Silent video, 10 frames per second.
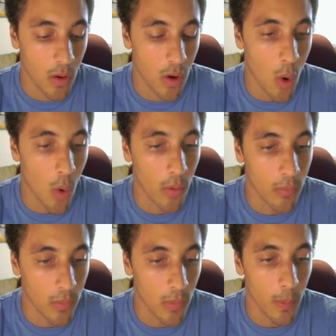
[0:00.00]
core,
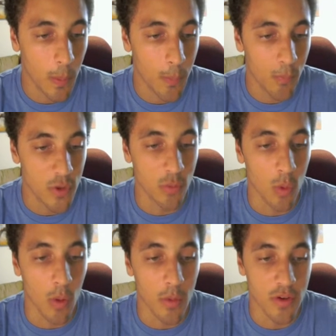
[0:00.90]
which is
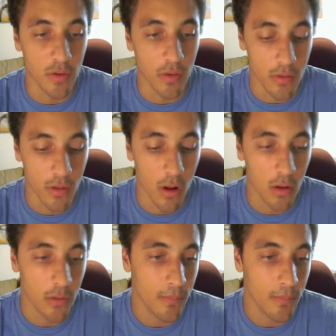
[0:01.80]
what we just installed.